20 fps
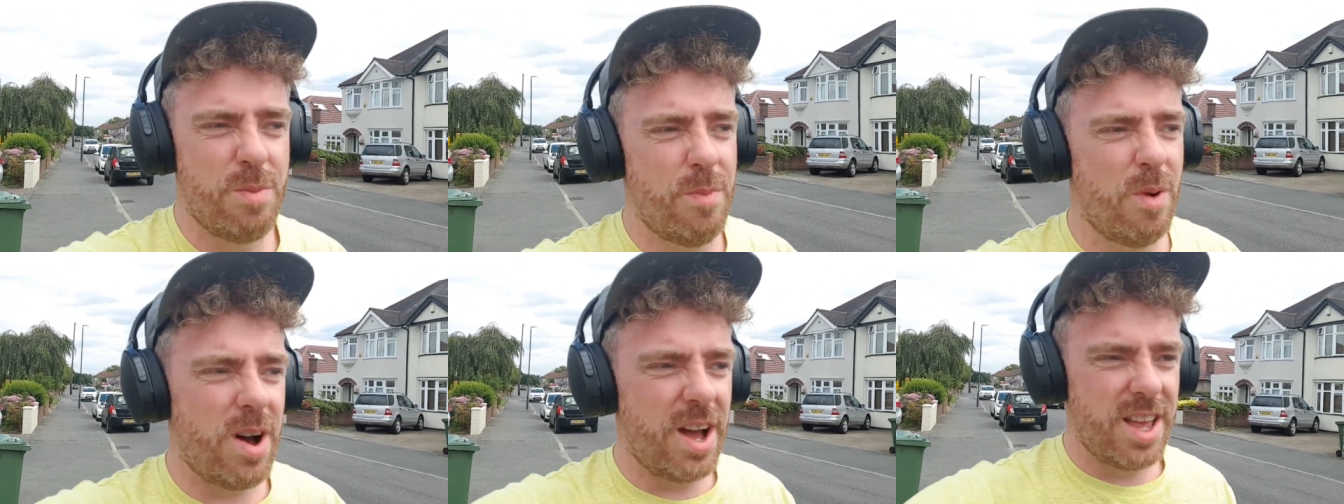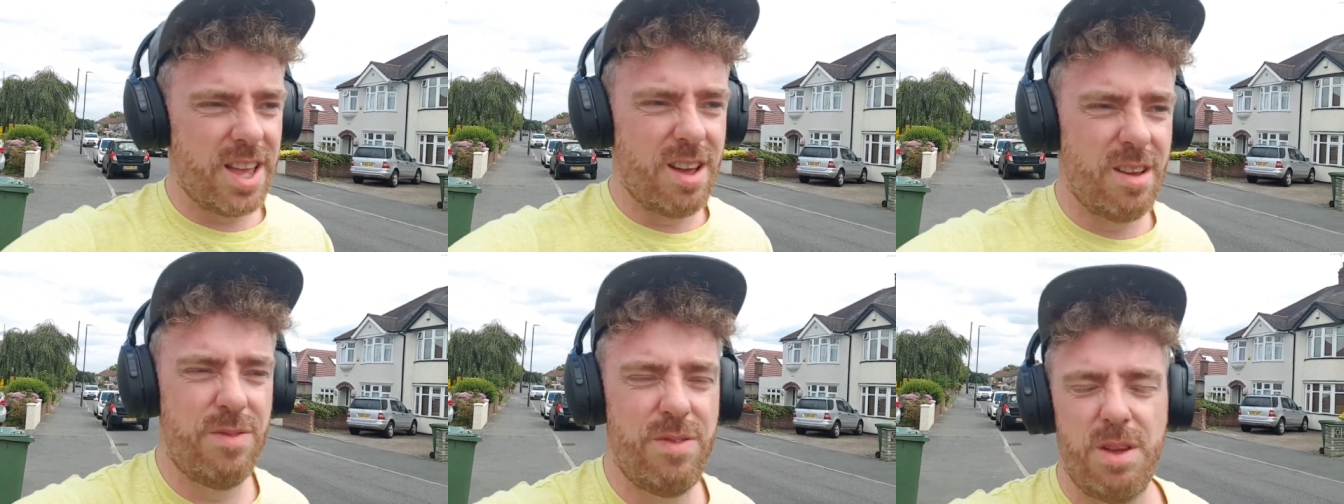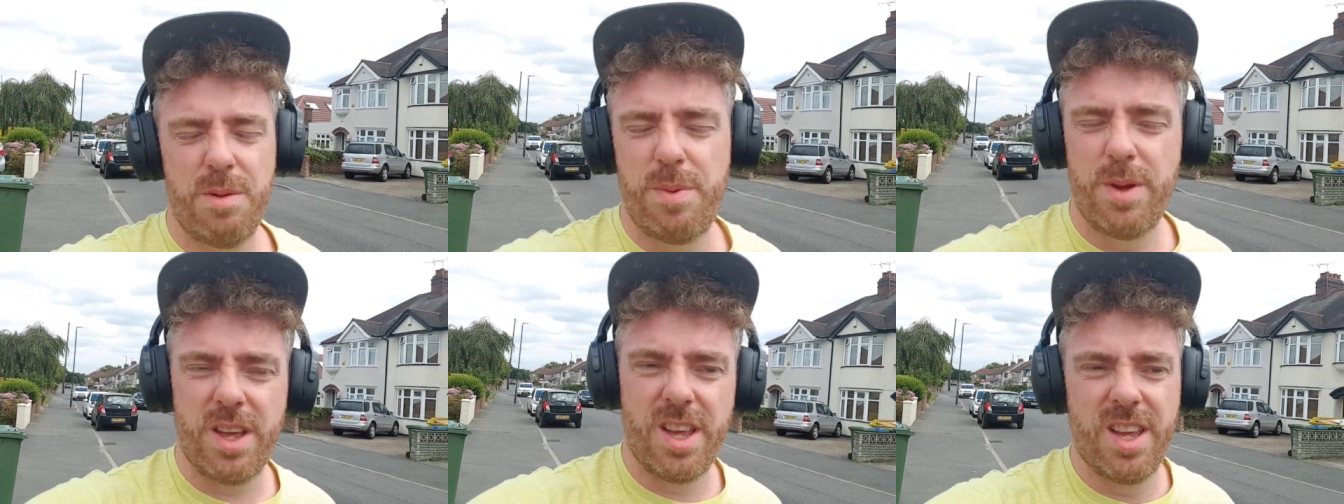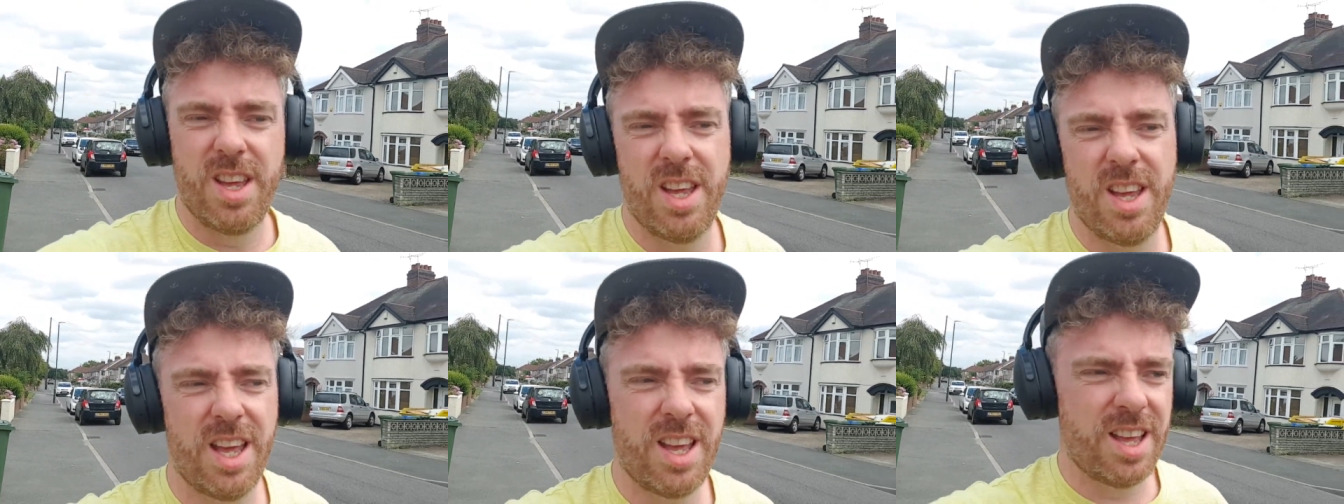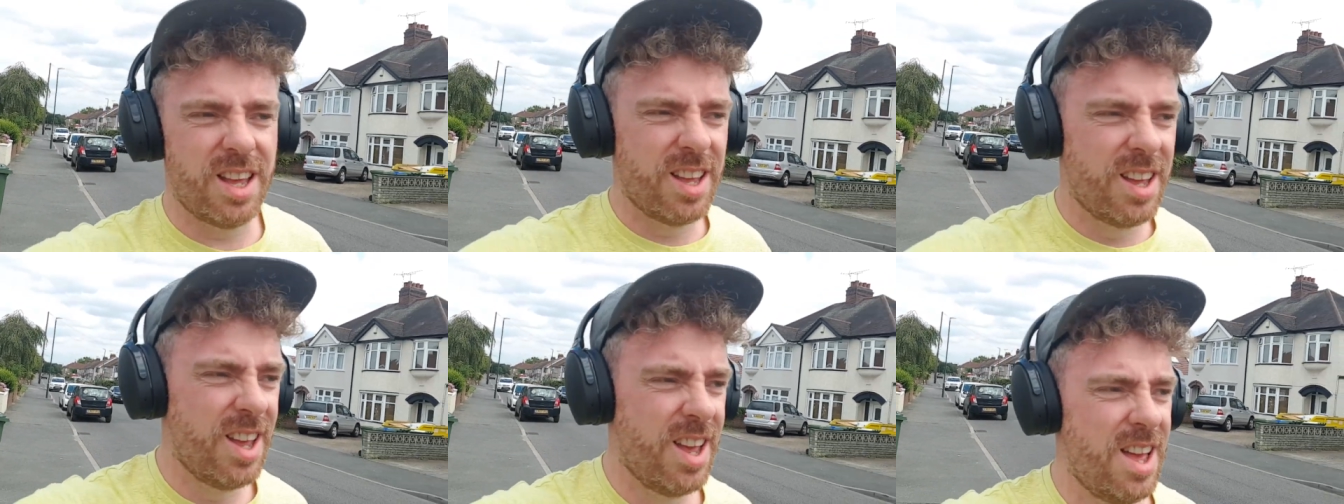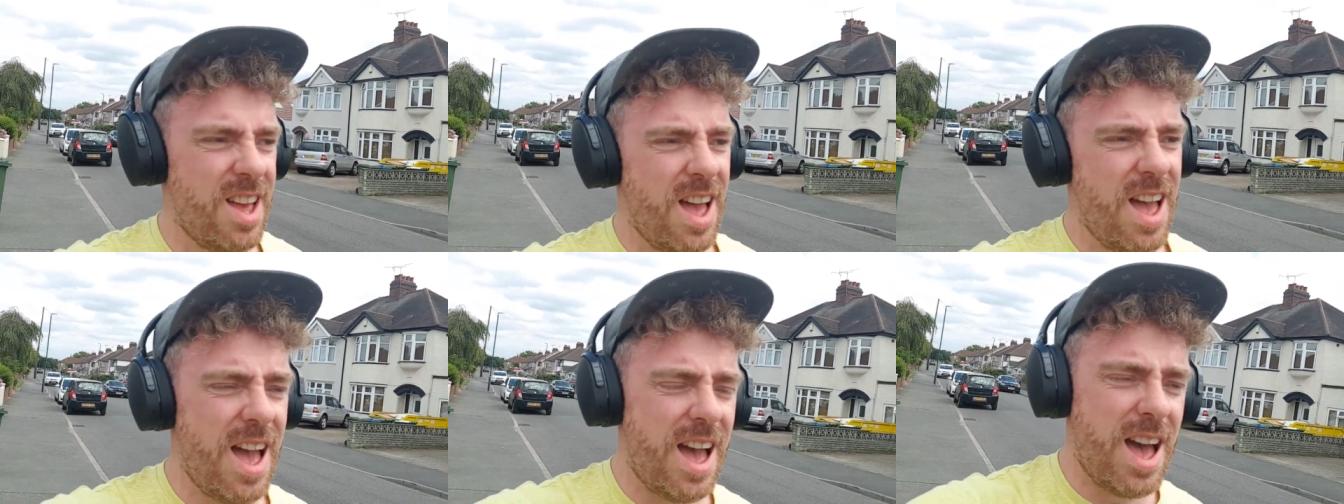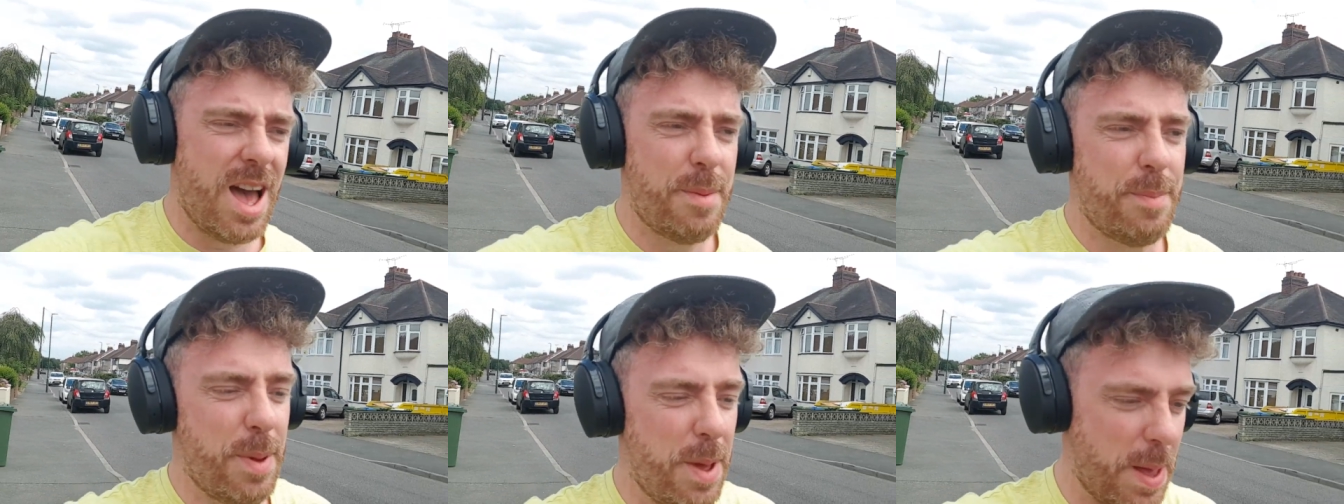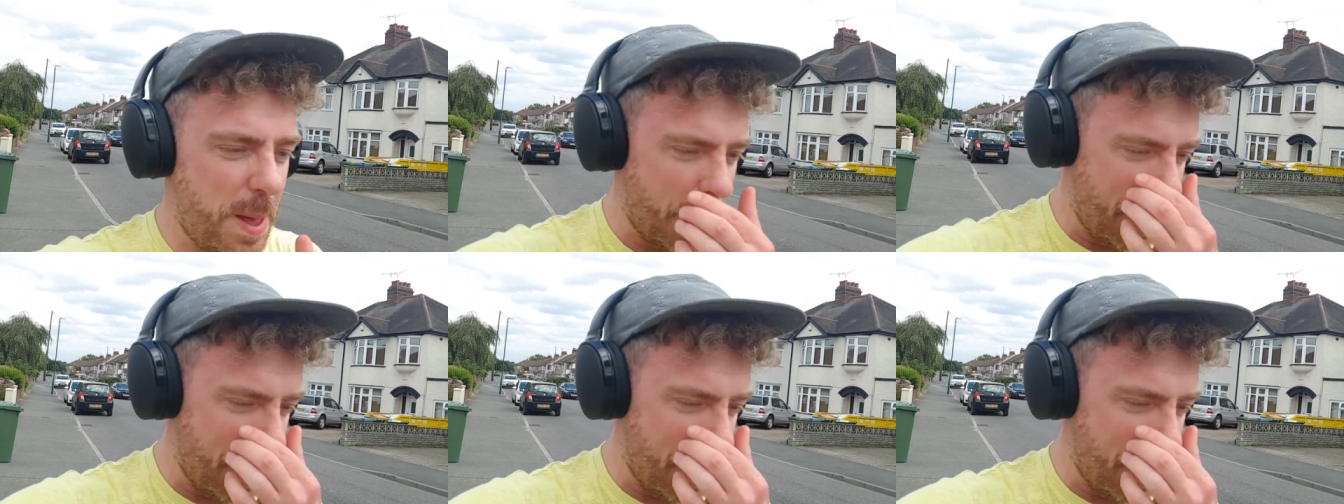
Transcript: my Fitbit app